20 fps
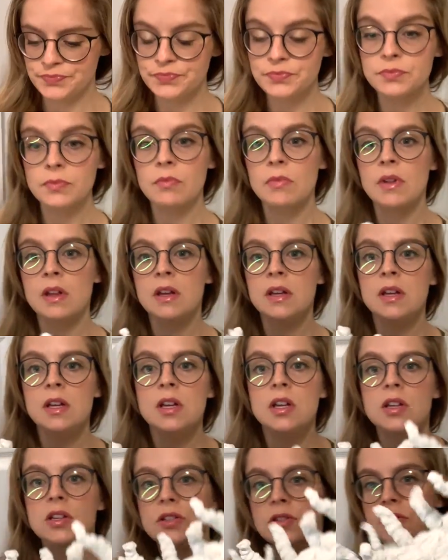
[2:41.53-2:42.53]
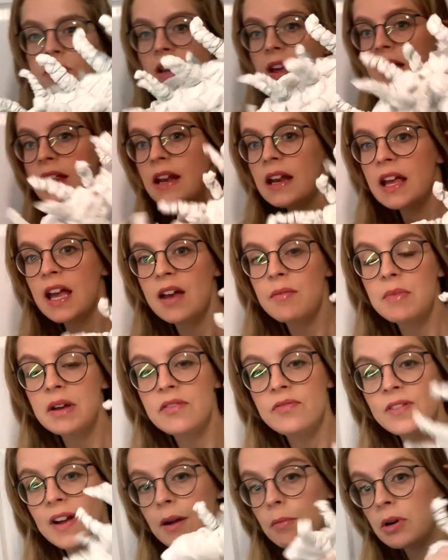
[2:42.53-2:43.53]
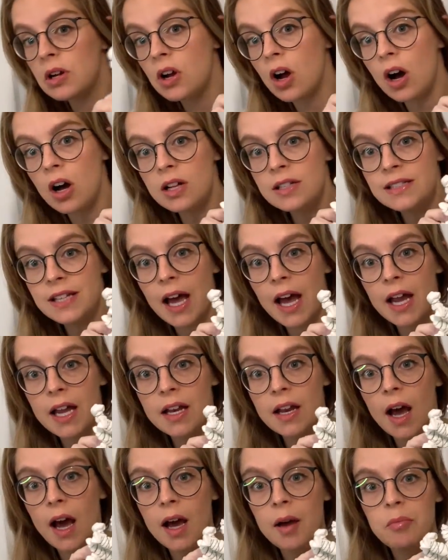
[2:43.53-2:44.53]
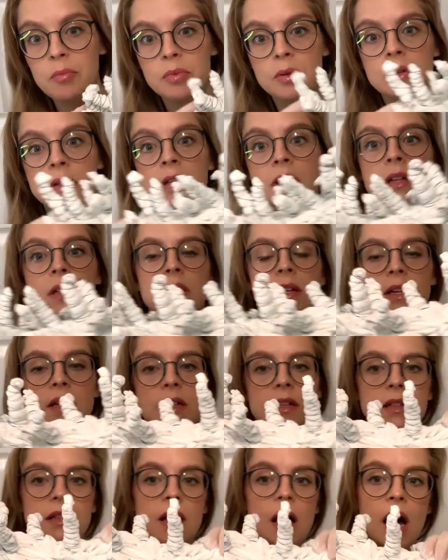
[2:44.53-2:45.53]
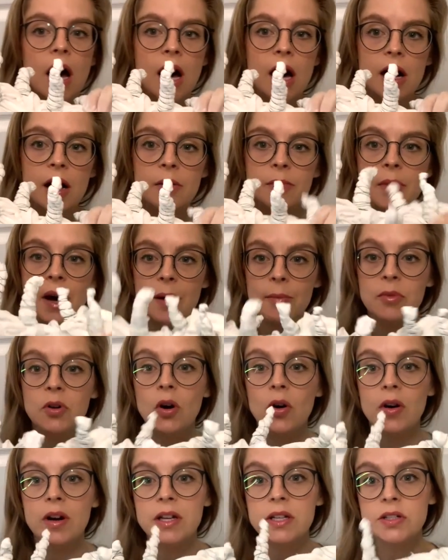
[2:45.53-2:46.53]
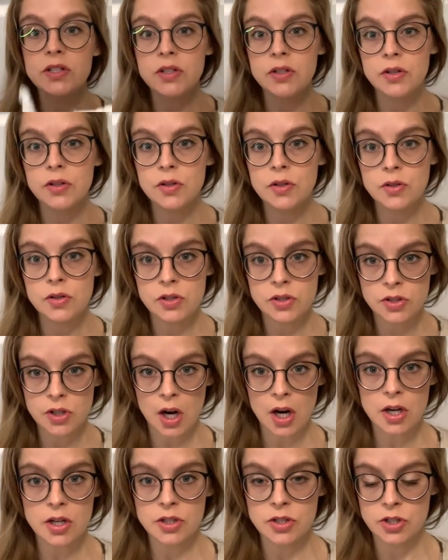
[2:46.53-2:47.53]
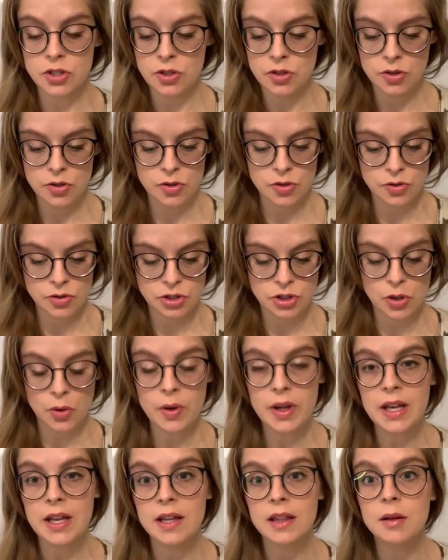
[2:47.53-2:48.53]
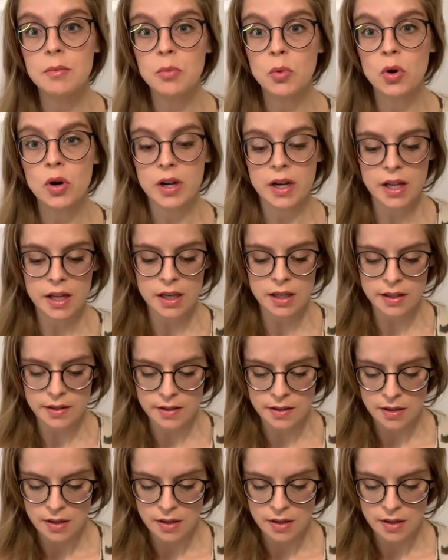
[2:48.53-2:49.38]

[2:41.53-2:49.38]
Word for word: to. So now that I have my fabric all tied up, um, I'm going to start to soak it in the mordant.